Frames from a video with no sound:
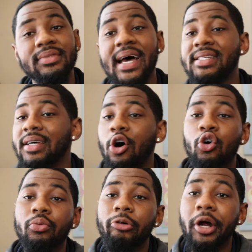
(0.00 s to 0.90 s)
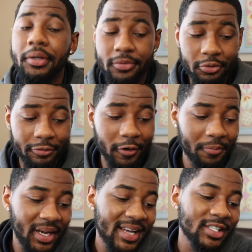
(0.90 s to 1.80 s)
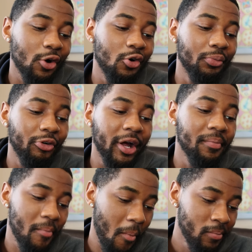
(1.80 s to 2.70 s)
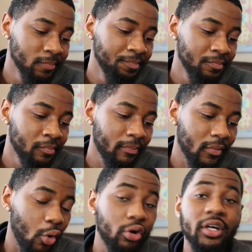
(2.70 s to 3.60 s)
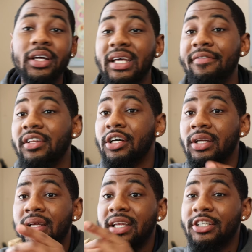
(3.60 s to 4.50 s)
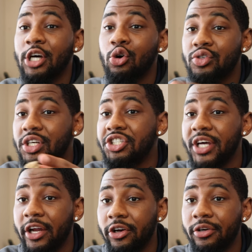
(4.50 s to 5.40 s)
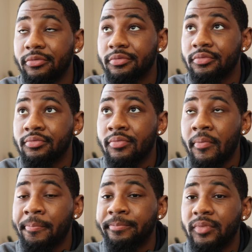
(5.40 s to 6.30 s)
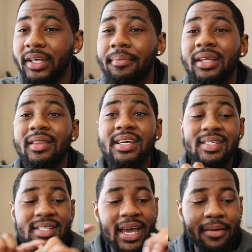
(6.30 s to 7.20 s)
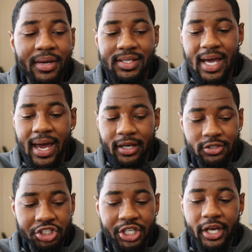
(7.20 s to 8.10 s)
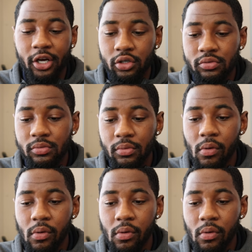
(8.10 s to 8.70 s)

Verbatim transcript: that's a home run. You feel me? That's a home run. Or the even the, the toasted cheddar. Give me this same exact shell,